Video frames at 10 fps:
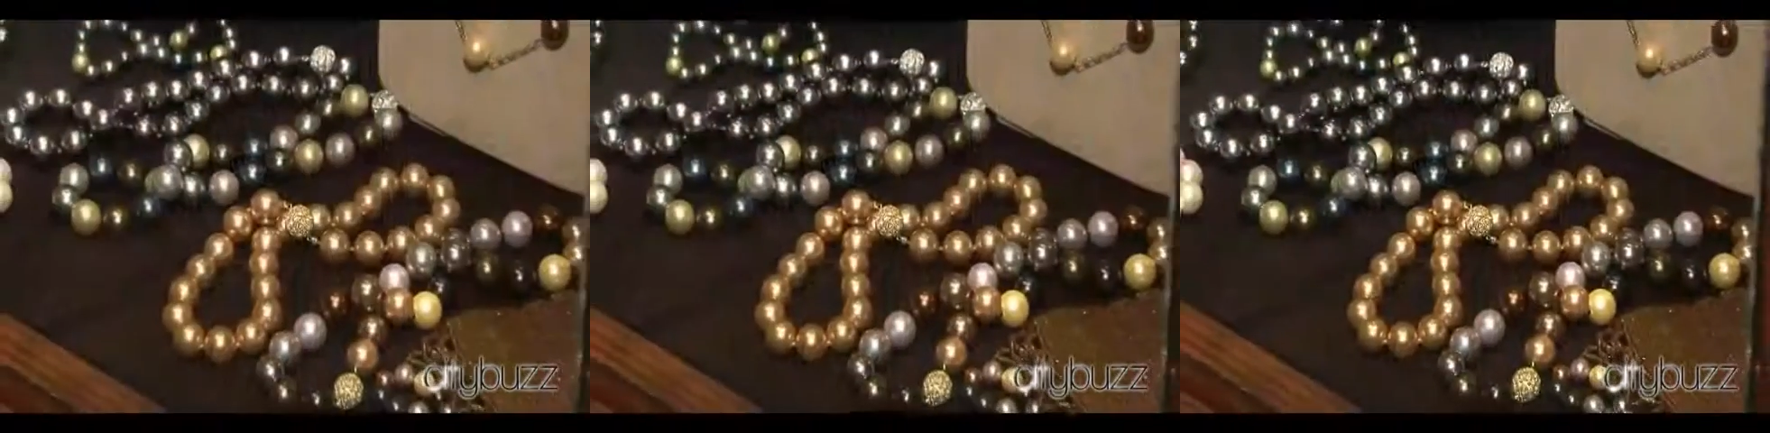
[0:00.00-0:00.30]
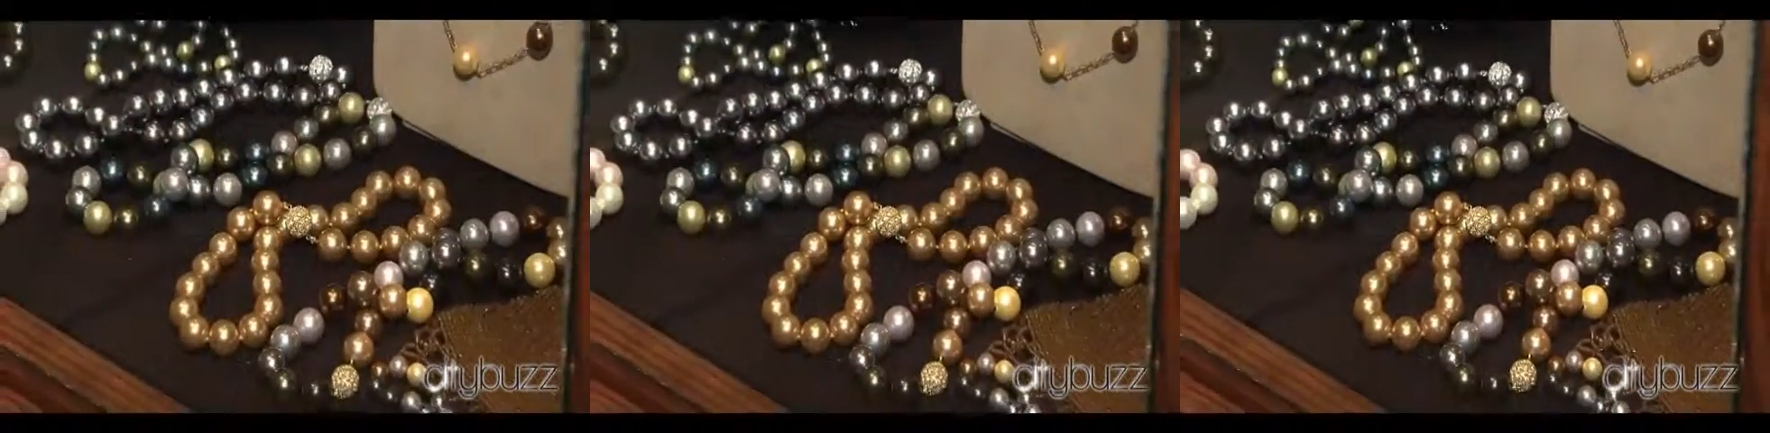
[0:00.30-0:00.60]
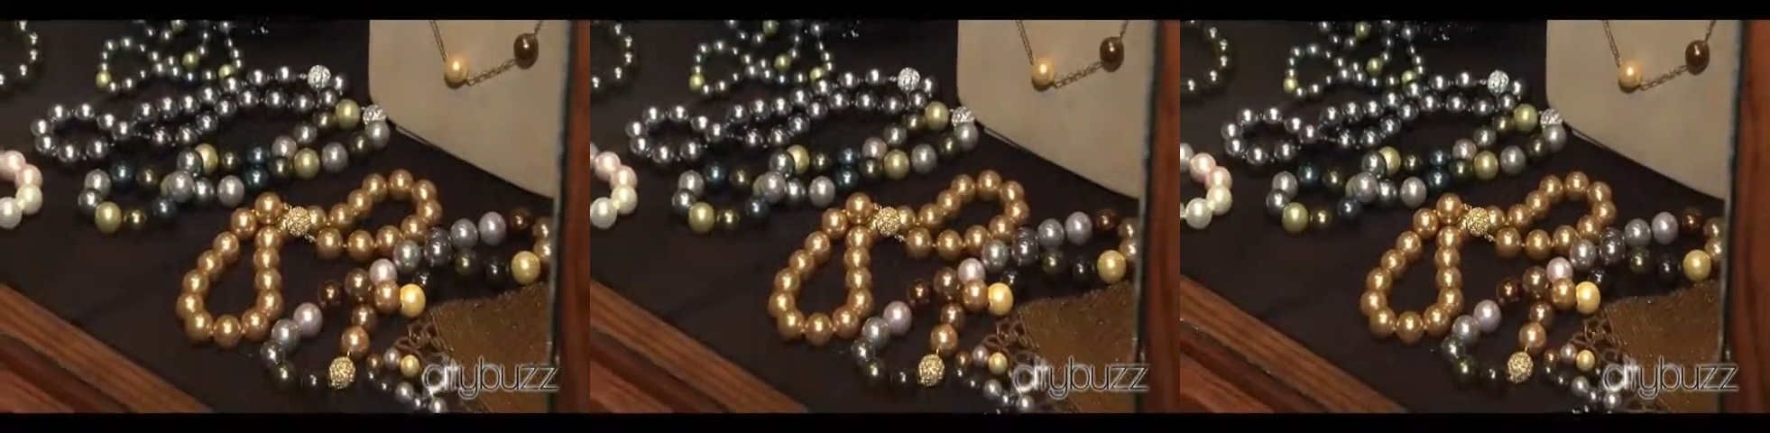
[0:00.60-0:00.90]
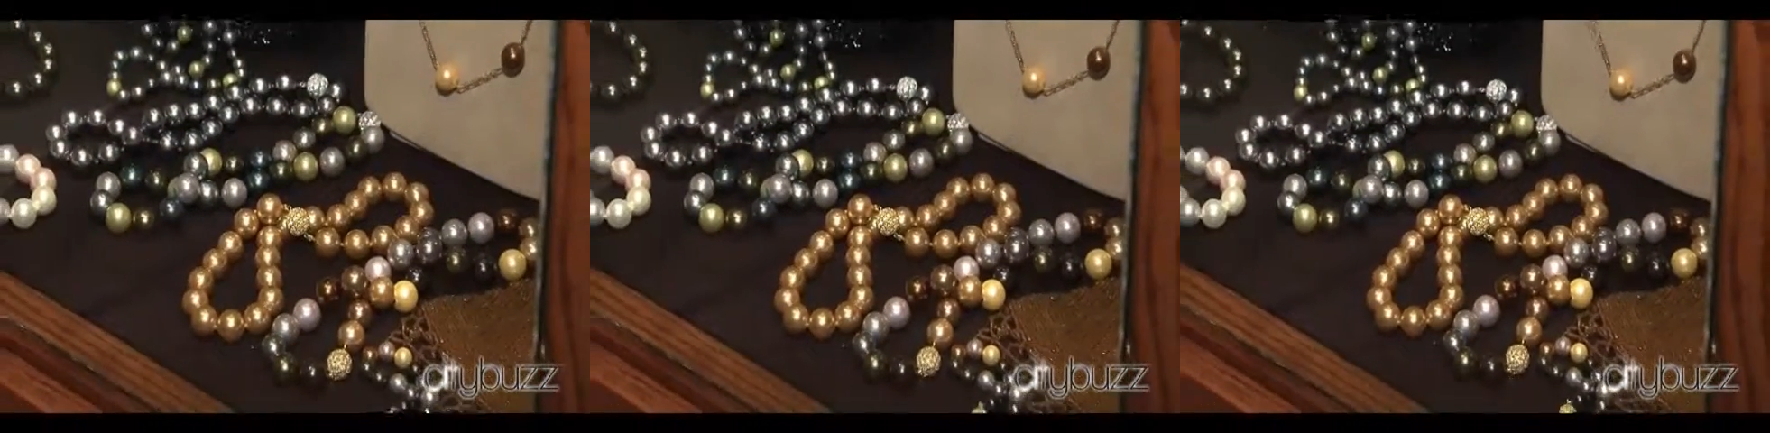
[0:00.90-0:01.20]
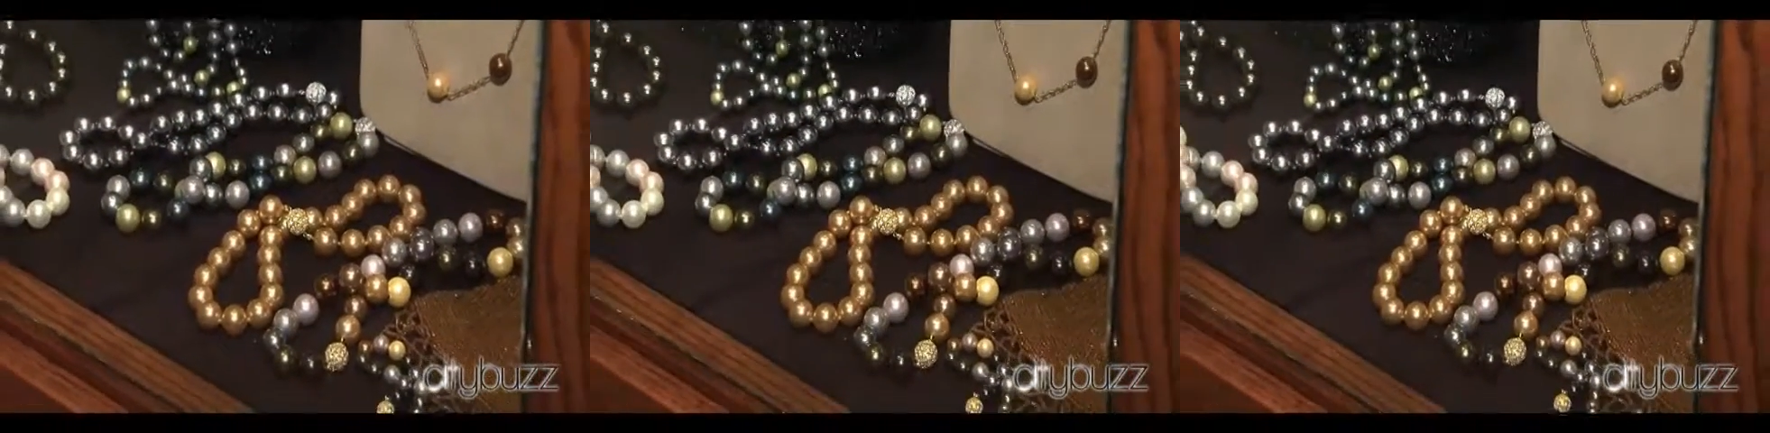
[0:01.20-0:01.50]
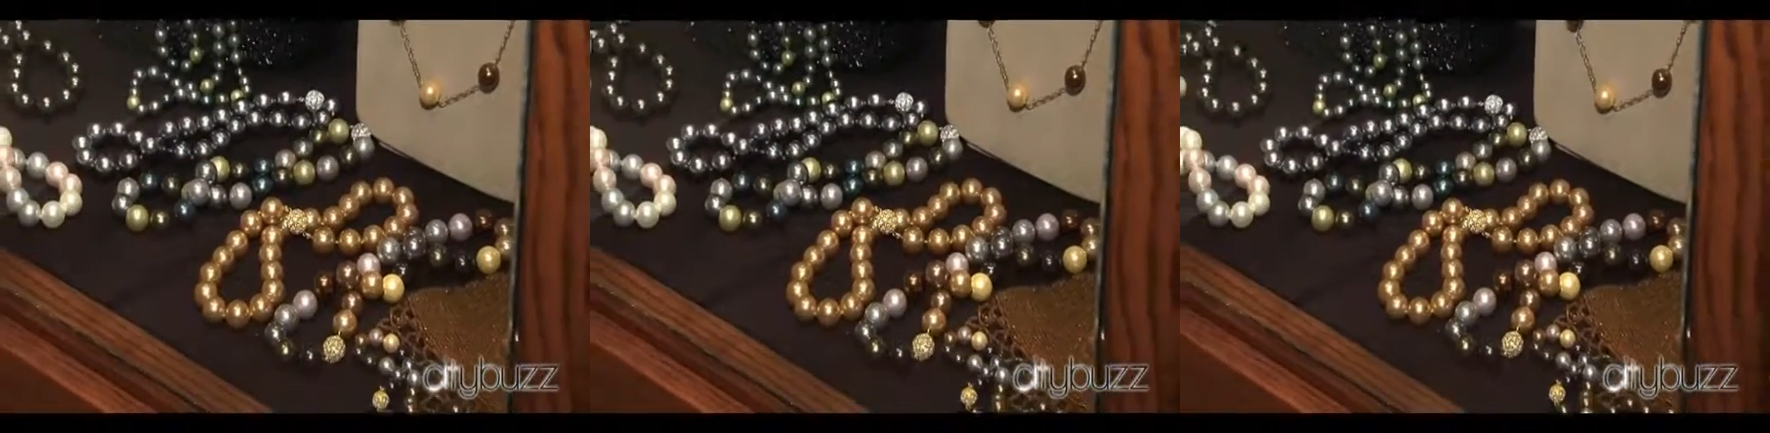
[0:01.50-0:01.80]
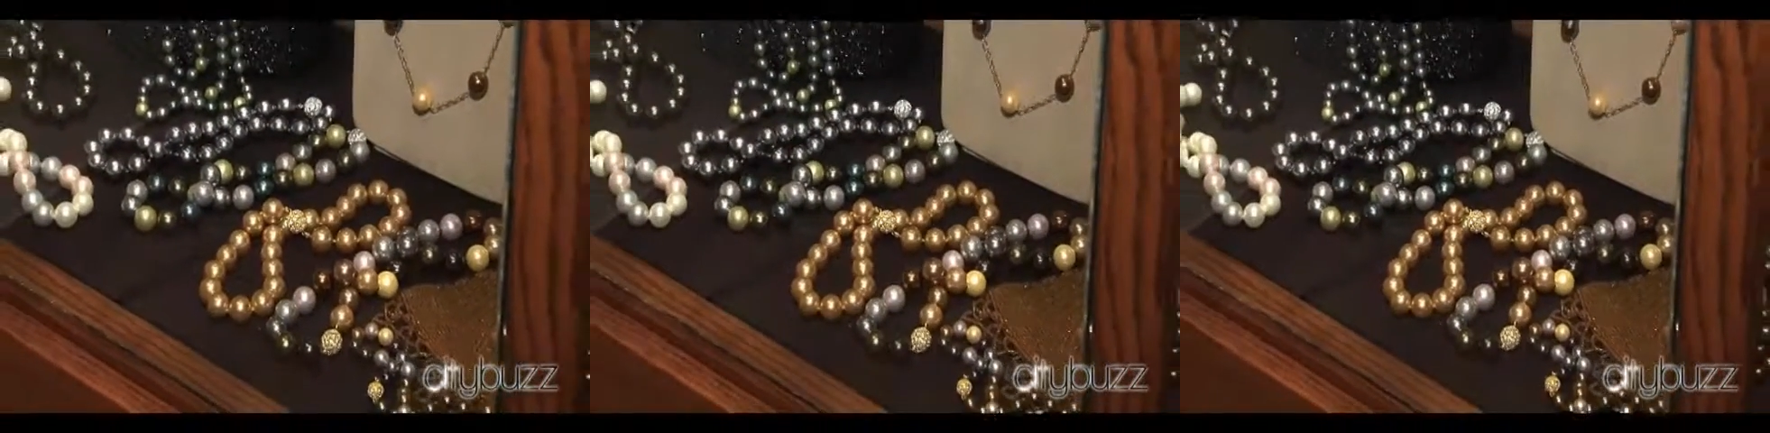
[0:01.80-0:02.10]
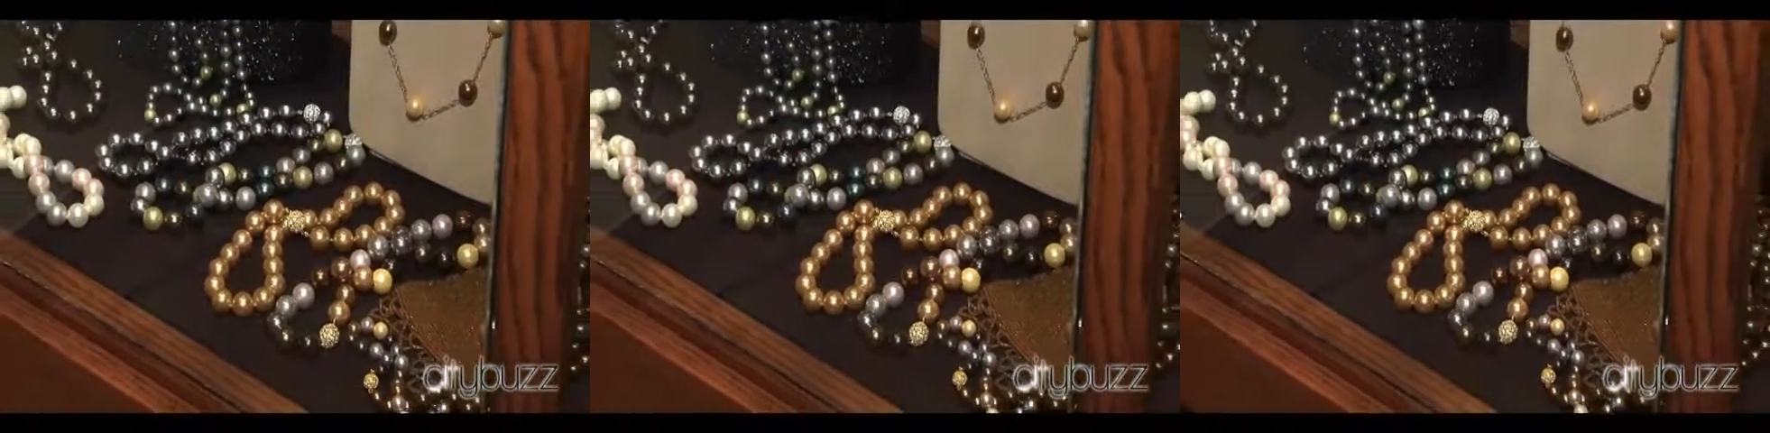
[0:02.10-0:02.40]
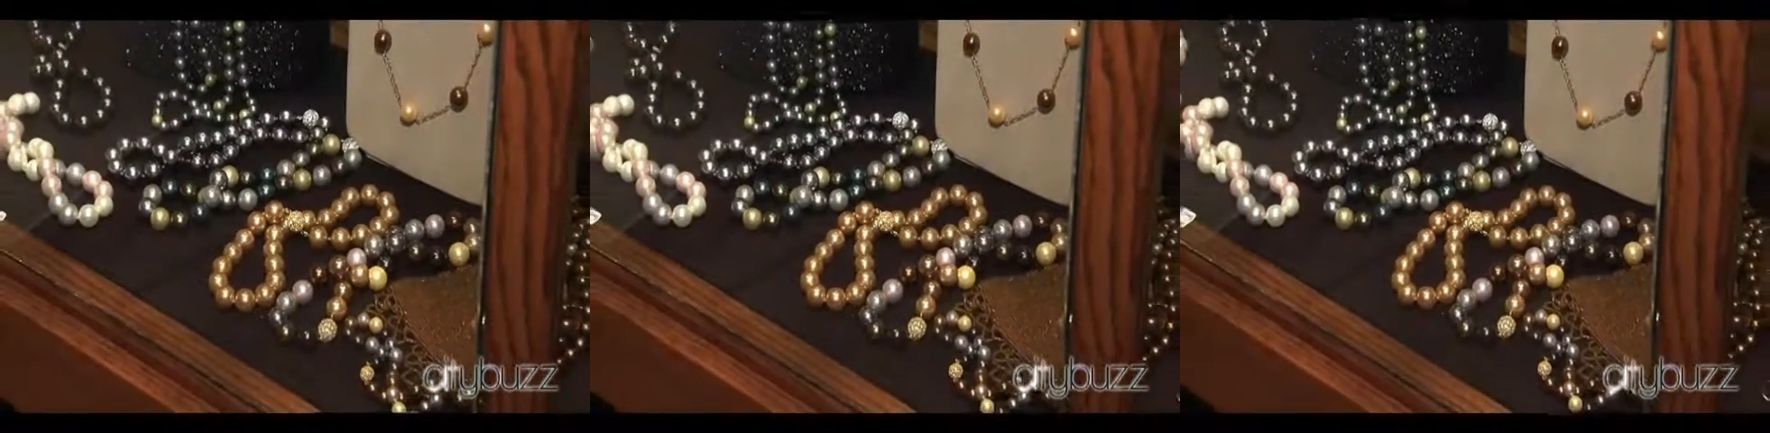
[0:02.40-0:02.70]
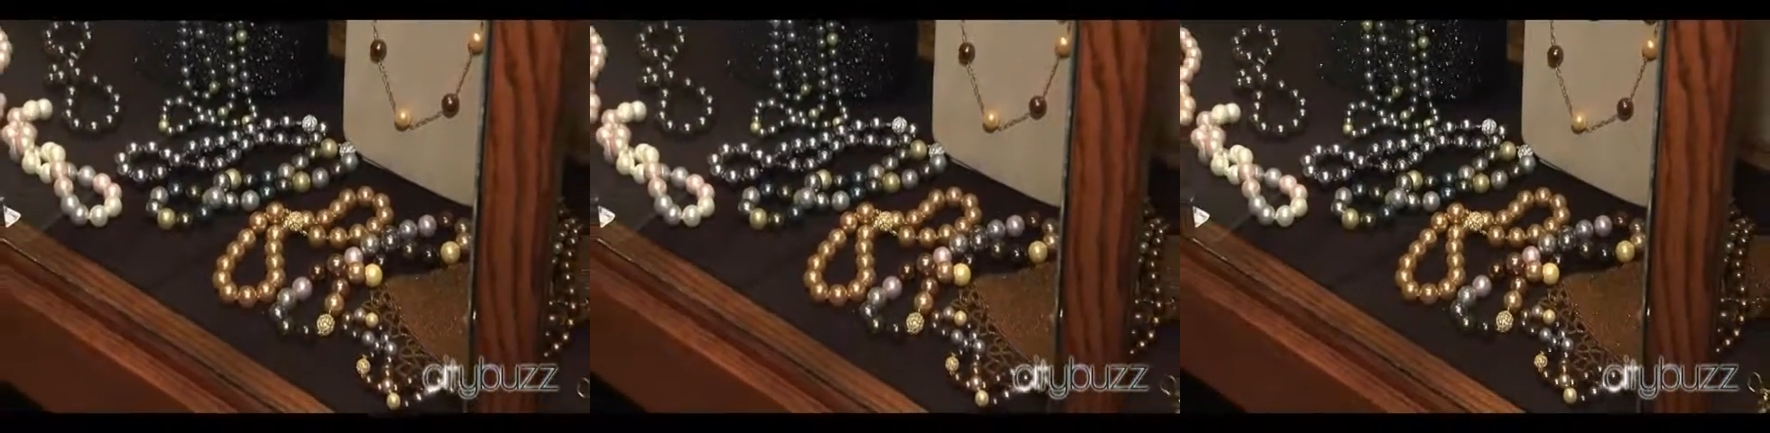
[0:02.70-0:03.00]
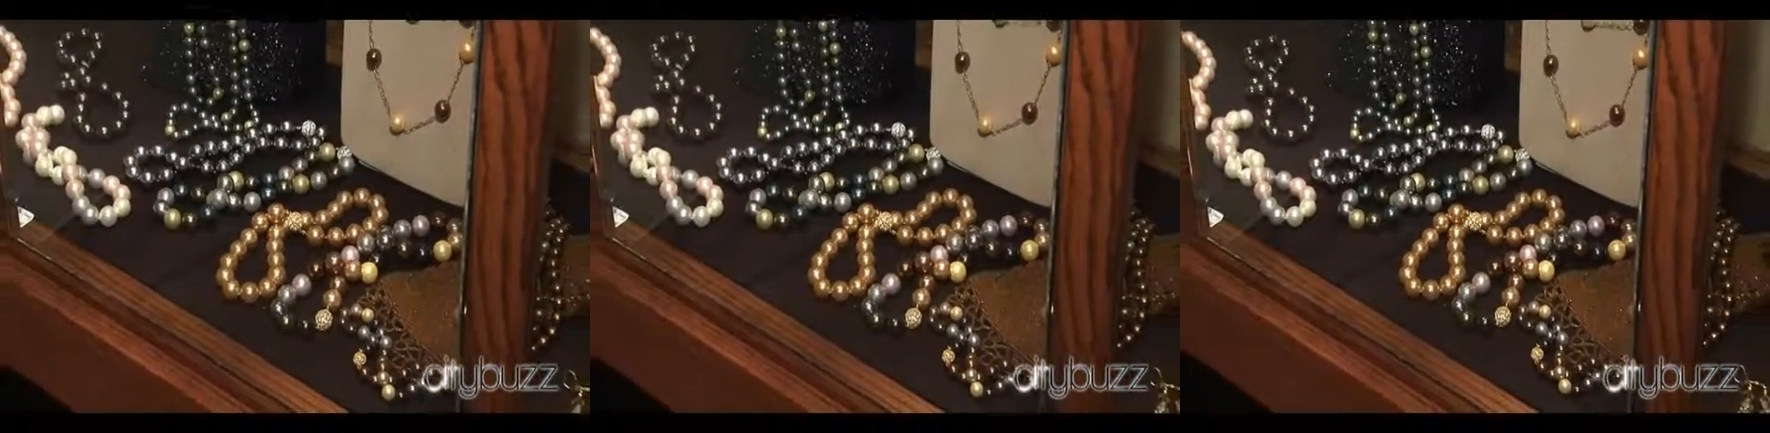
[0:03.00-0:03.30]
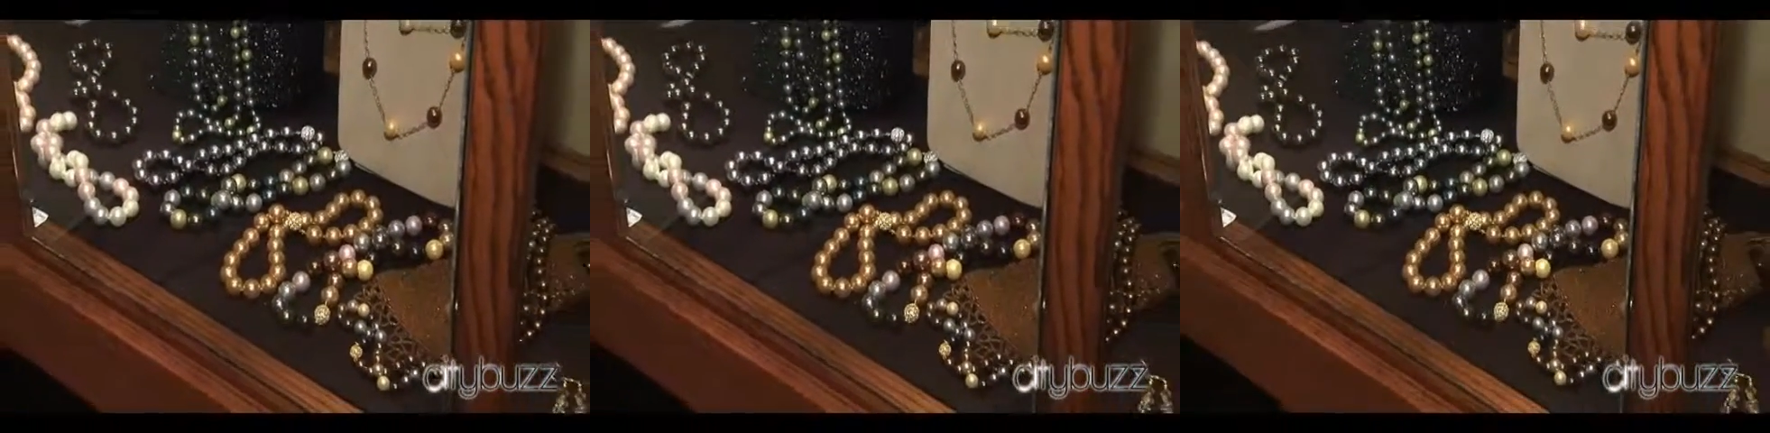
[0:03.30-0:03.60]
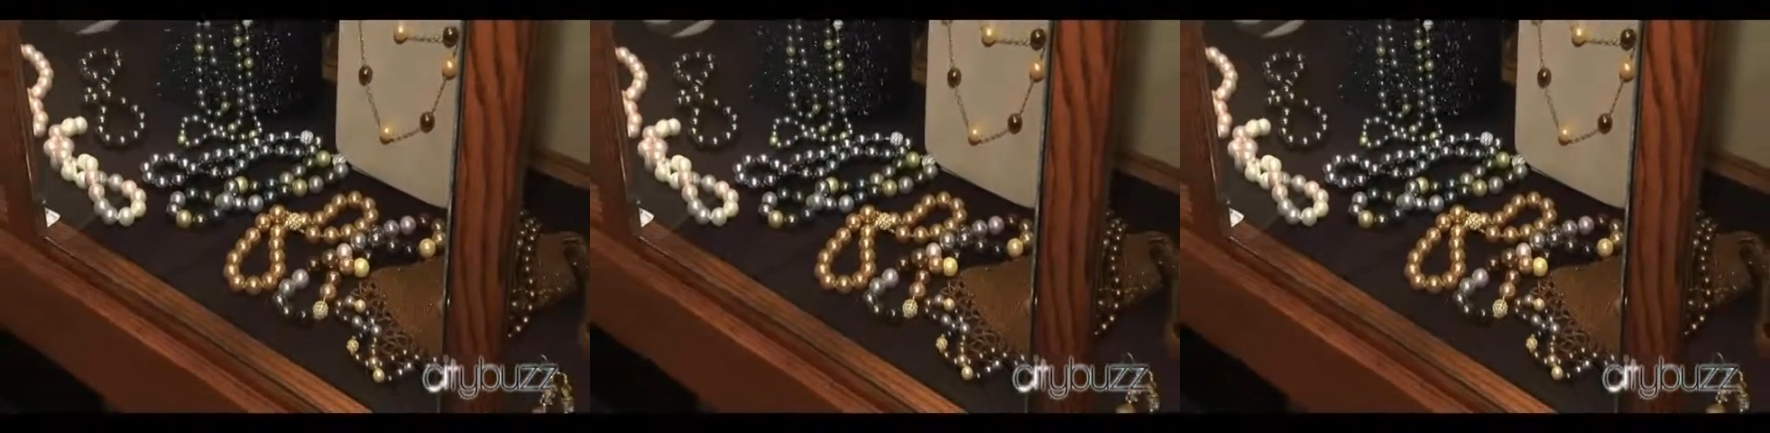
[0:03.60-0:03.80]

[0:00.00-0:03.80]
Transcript: (no speaker visible)